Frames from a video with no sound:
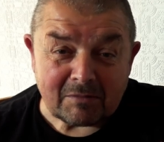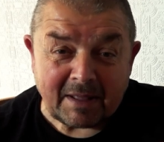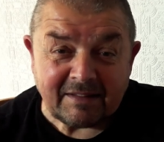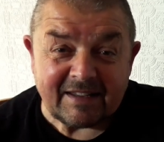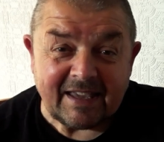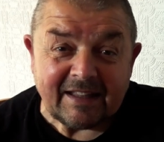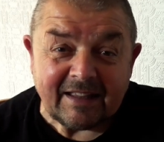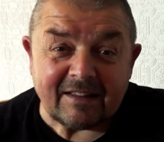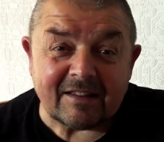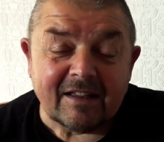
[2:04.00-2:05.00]
maintain
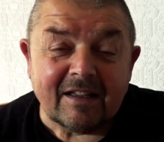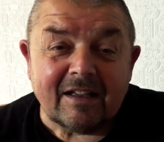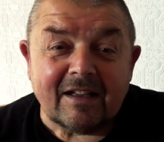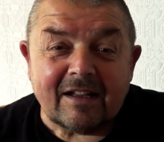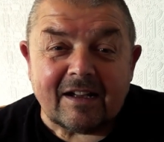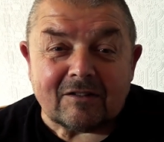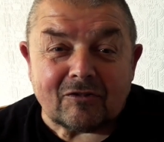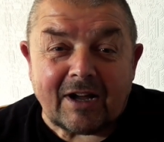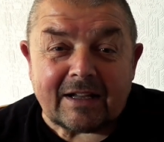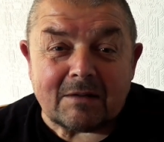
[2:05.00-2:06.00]
it and
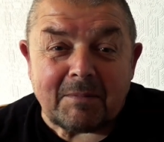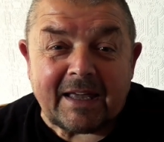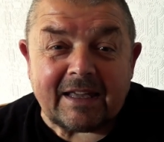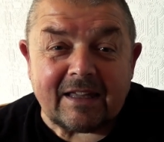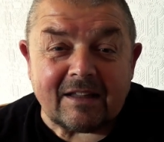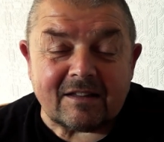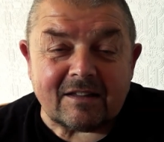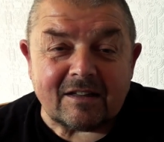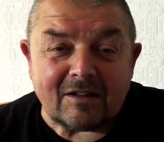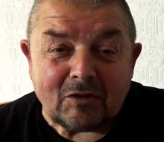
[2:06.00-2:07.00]
try to make
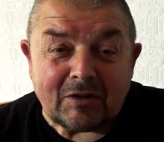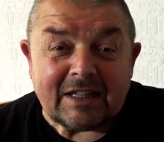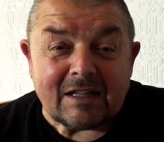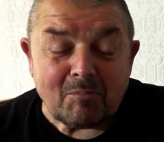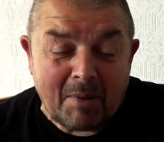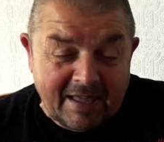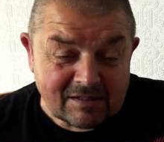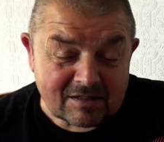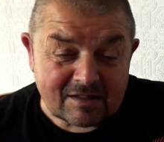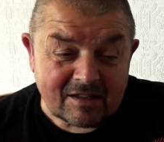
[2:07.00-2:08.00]
it look in its
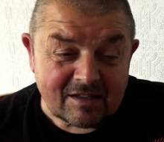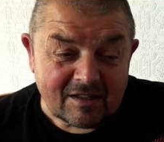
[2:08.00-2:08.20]
best.